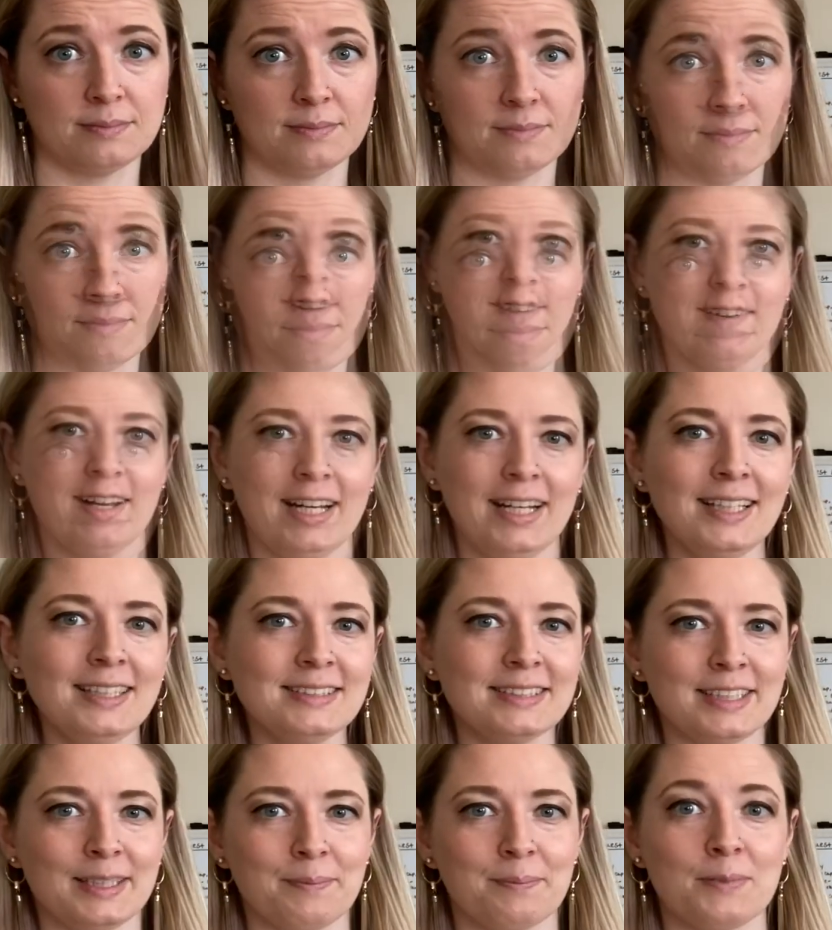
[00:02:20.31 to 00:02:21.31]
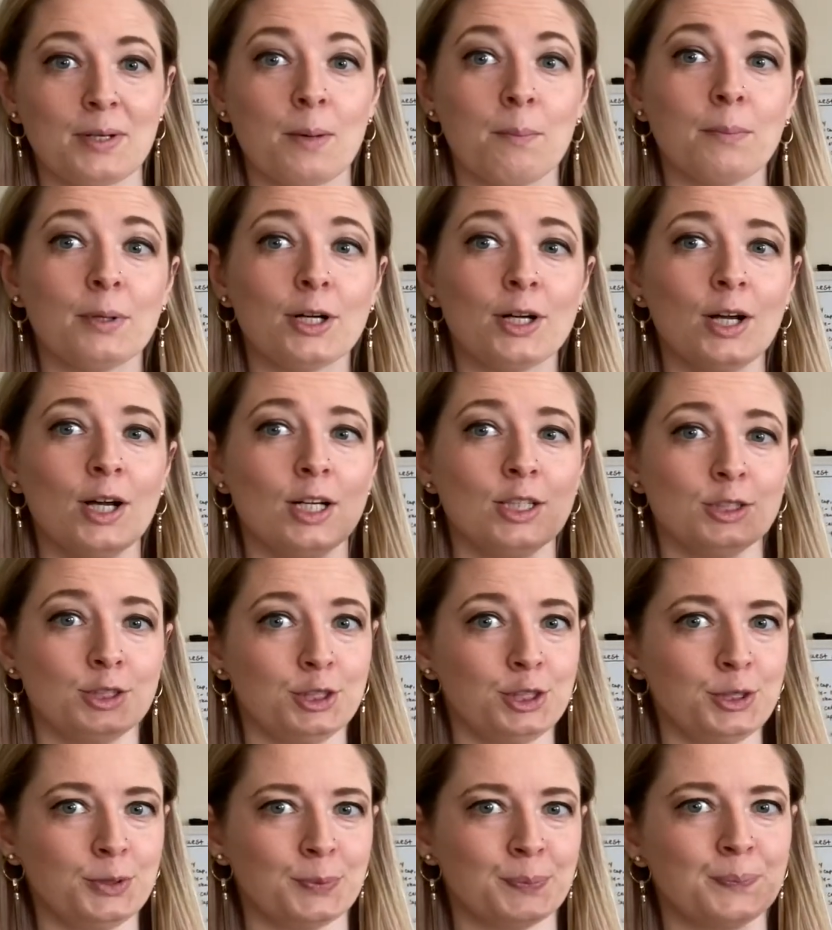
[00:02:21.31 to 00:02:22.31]
Alrighty, tip number
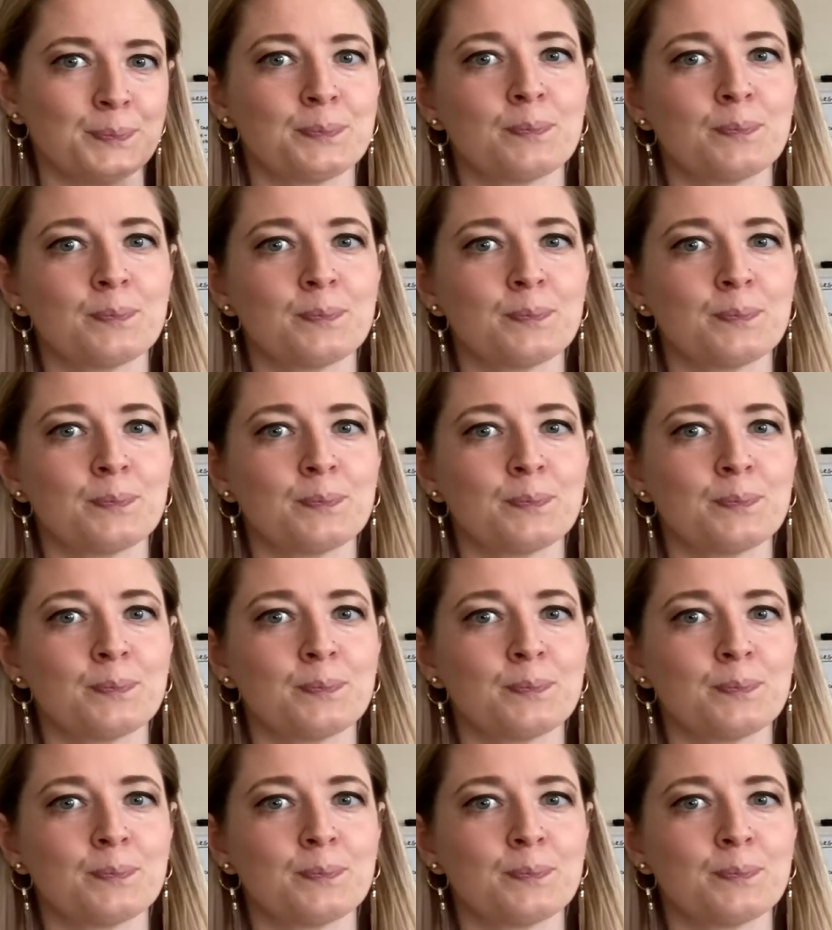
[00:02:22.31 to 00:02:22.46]
2,